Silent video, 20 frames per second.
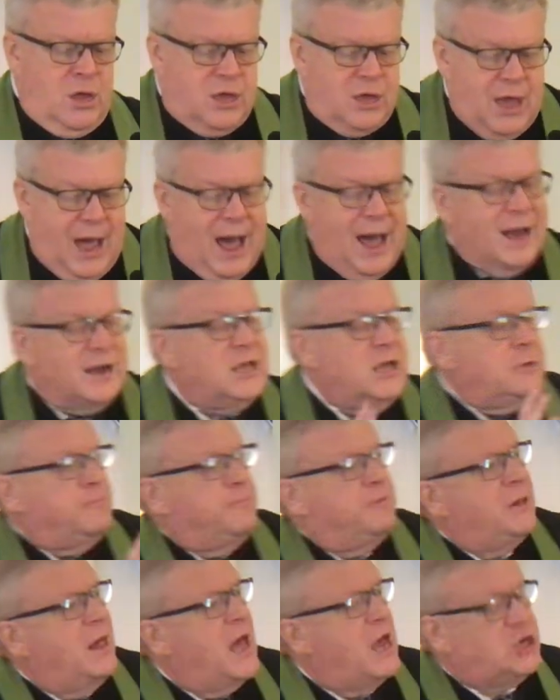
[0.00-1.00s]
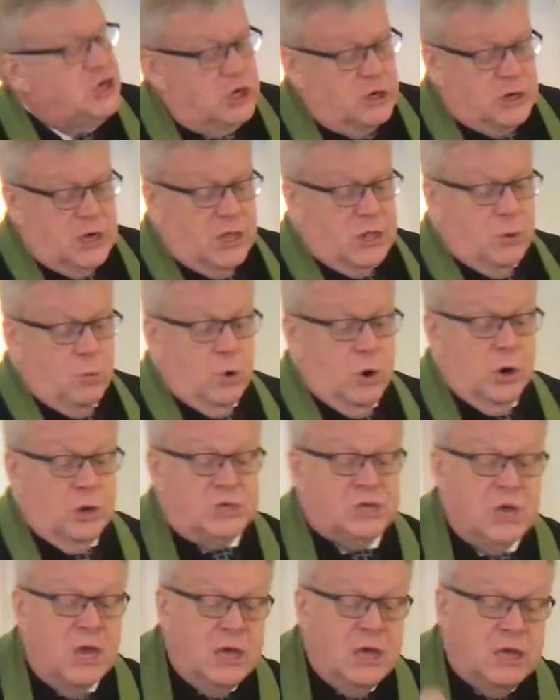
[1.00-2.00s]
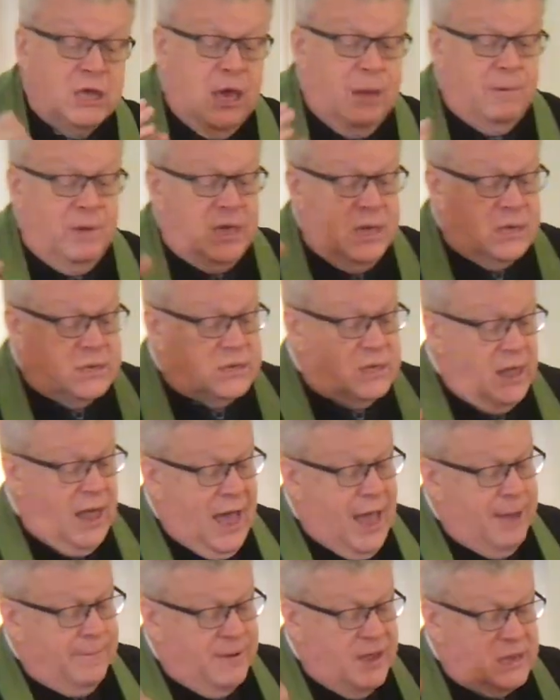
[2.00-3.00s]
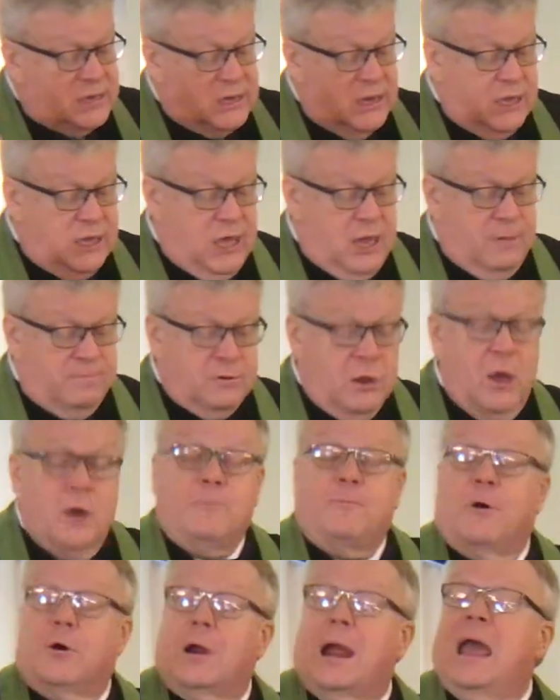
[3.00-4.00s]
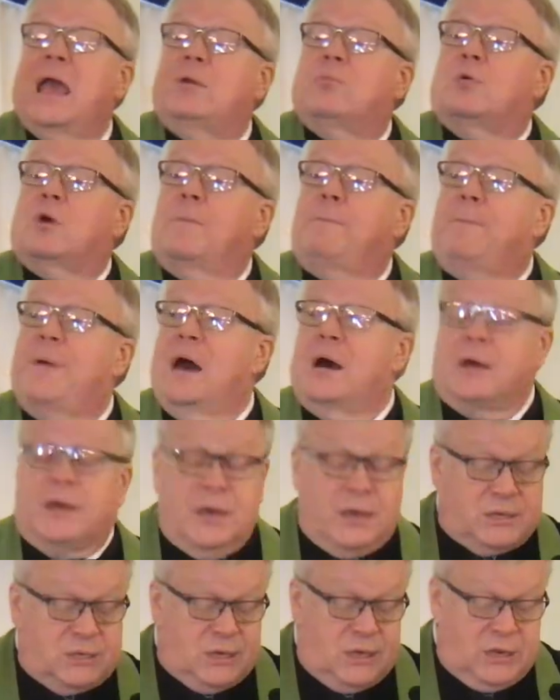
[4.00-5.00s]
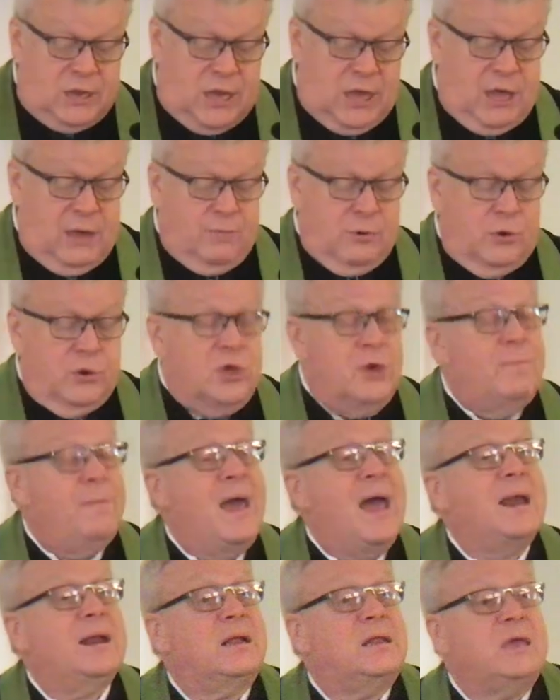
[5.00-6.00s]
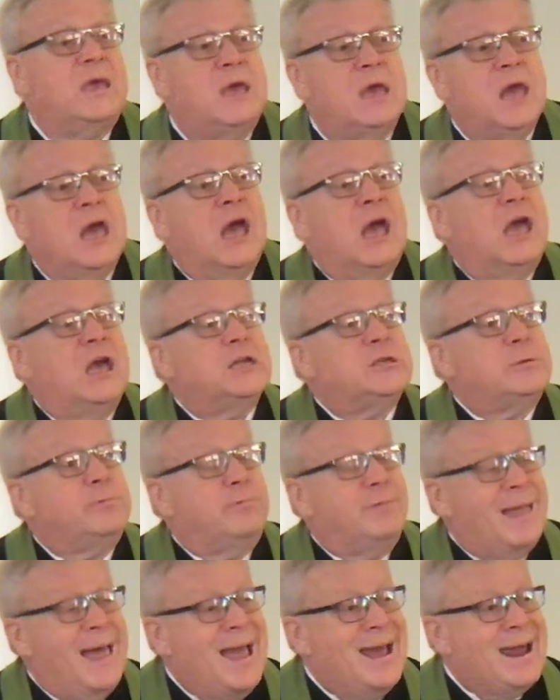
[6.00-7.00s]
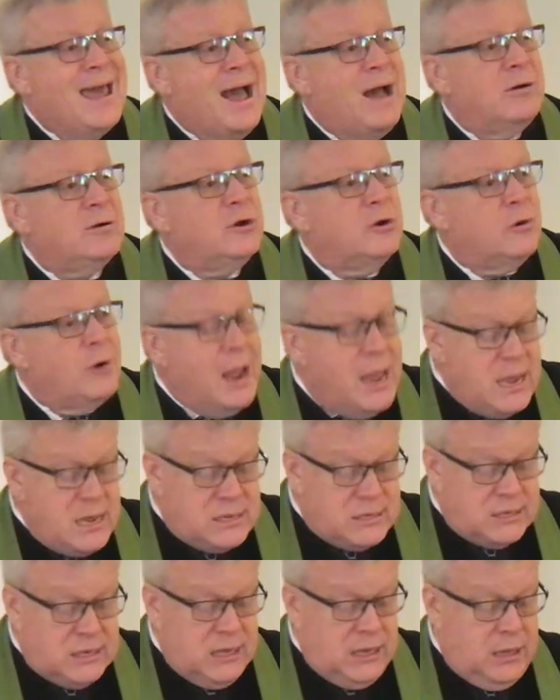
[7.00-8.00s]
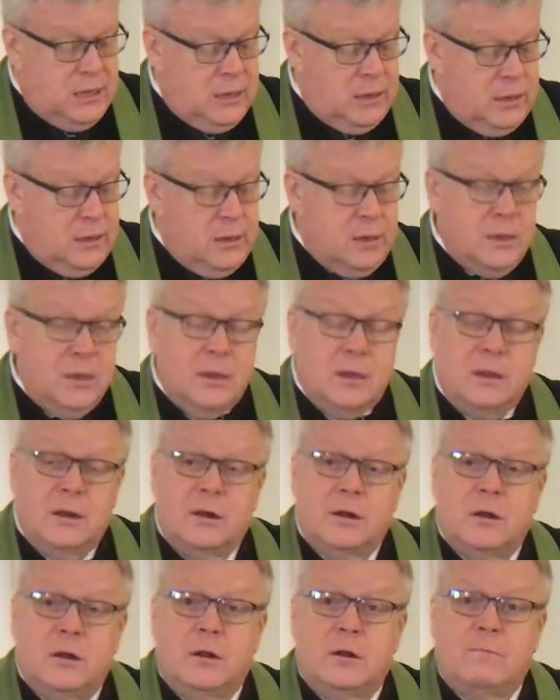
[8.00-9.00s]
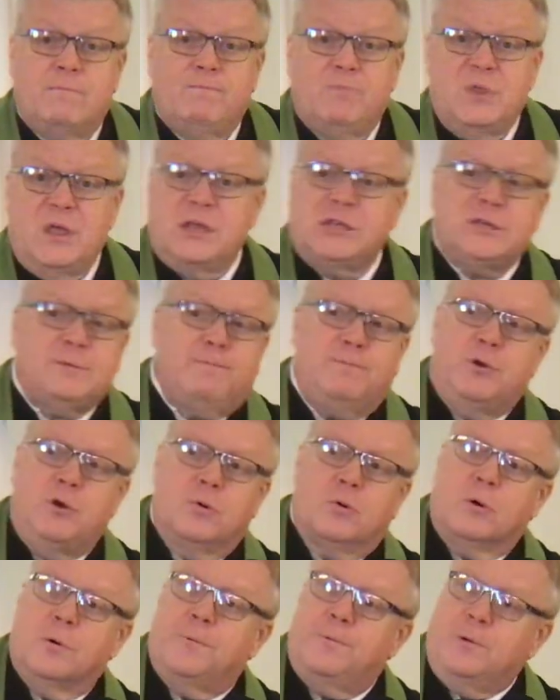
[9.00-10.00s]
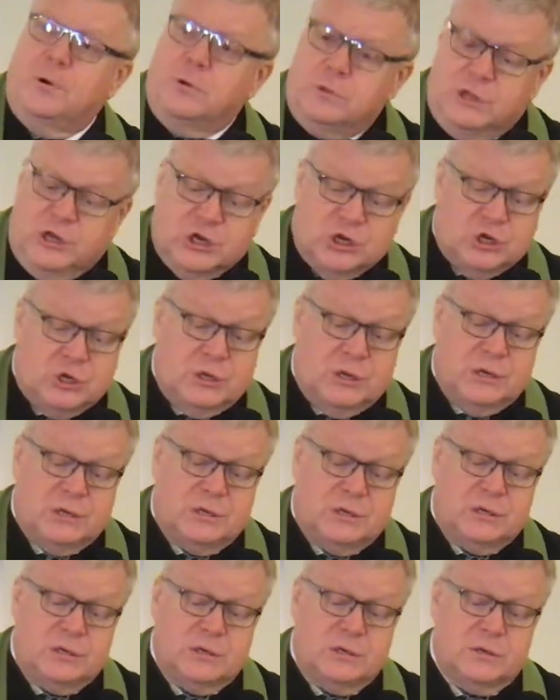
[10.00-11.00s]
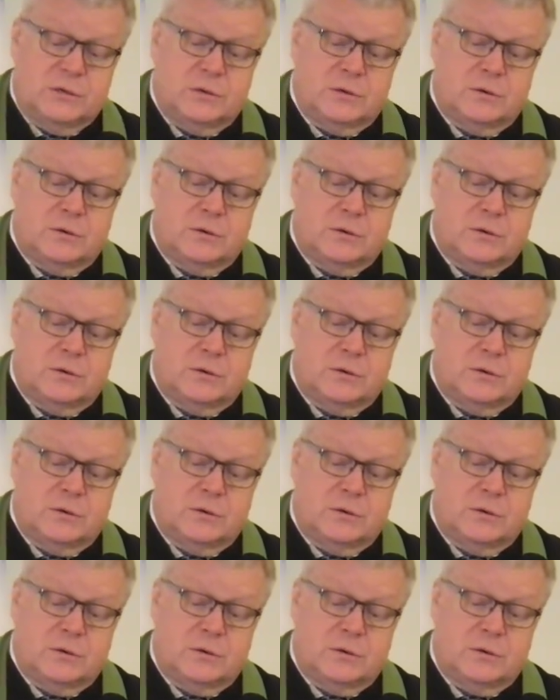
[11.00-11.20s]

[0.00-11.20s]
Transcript: God in flesh, in other words, giving his life as a gift for a rebellious and evil humanity is flat out crazy. It's pure foolishness.